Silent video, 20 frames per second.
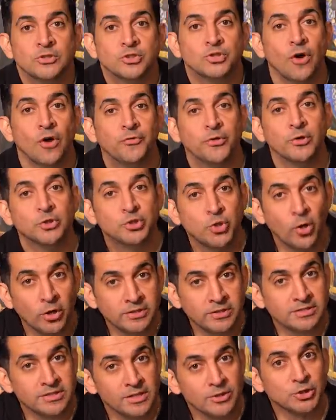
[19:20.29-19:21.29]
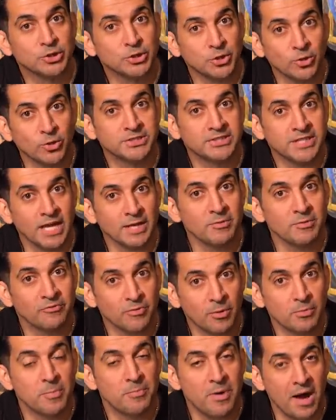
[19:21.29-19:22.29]
So if you enjoyed this little short segment
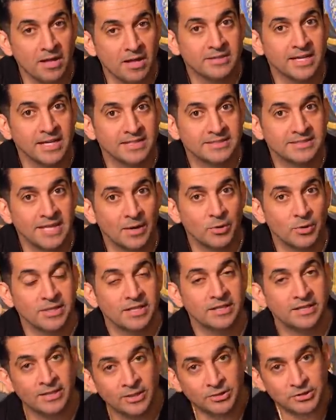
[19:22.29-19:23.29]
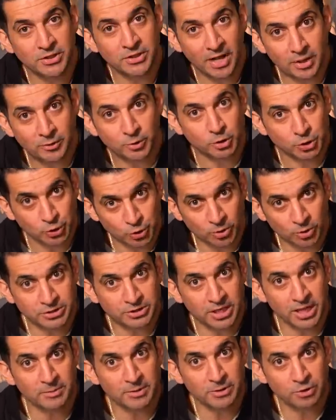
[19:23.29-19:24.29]
from the podcast that we did, here's another short
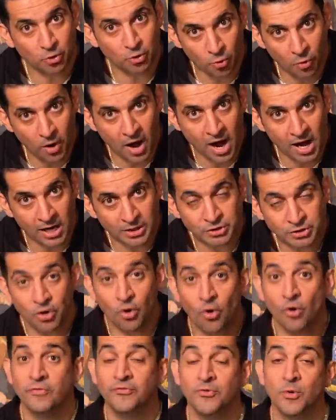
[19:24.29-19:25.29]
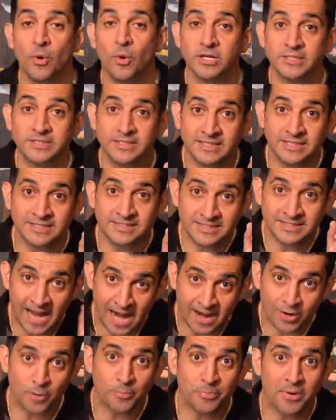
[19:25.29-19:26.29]
segment to watch. Or if you want to see the
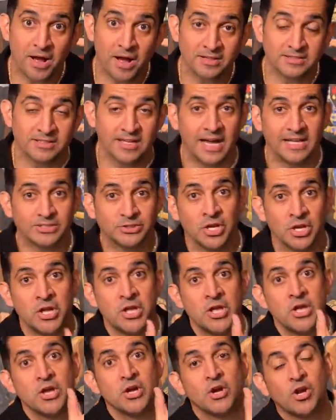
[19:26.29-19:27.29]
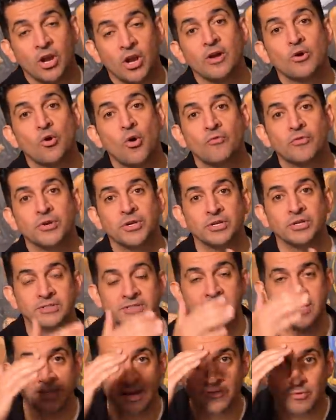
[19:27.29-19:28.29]
entire podcast, click over here.
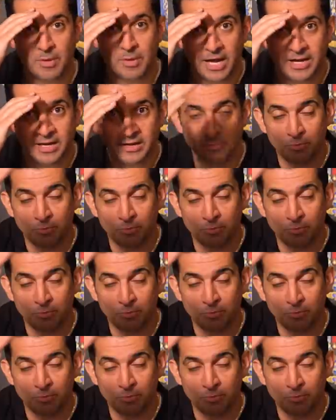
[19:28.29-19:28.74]
Take care, everybody.